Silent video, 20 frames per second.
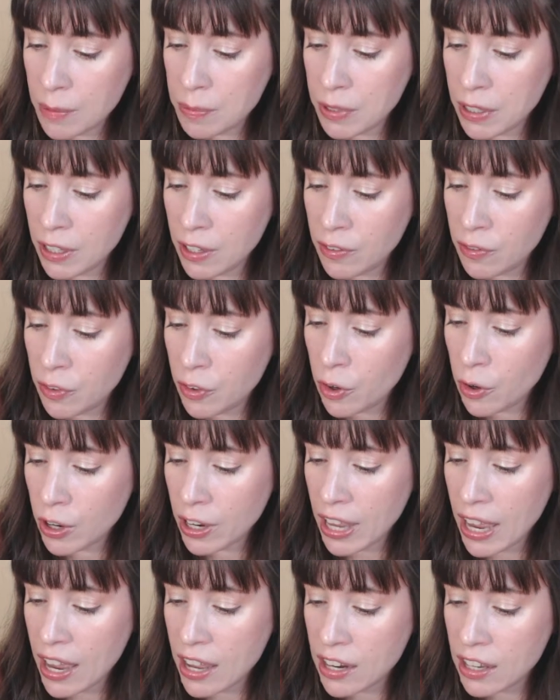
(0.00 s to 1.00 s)
I believe,
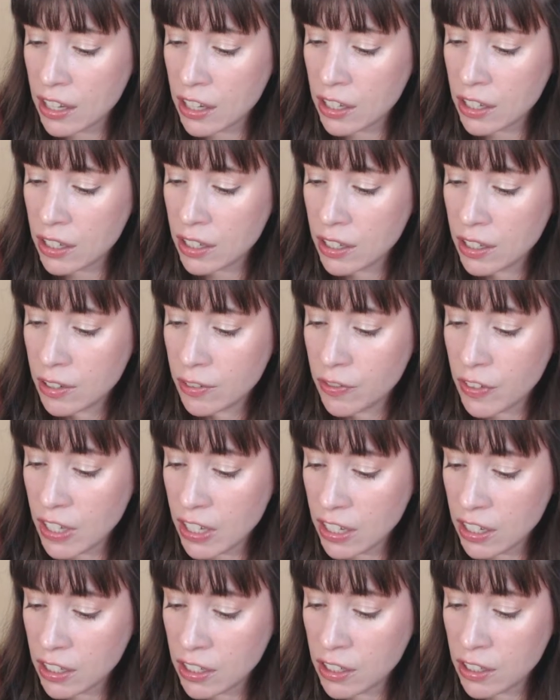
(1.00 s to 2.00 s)
organic,
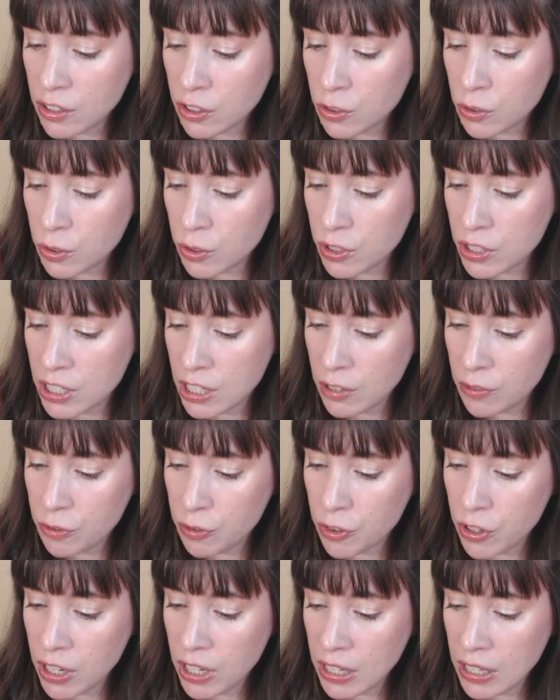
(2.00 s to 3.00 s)
vegan,
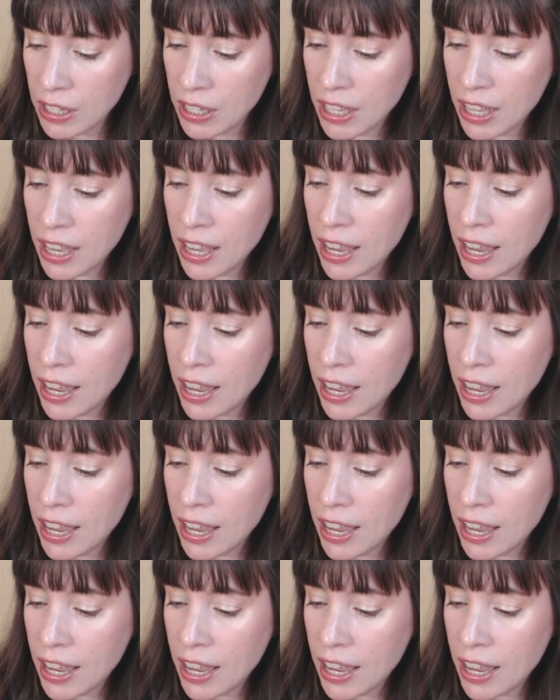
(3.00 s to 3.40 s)
cruelty-free,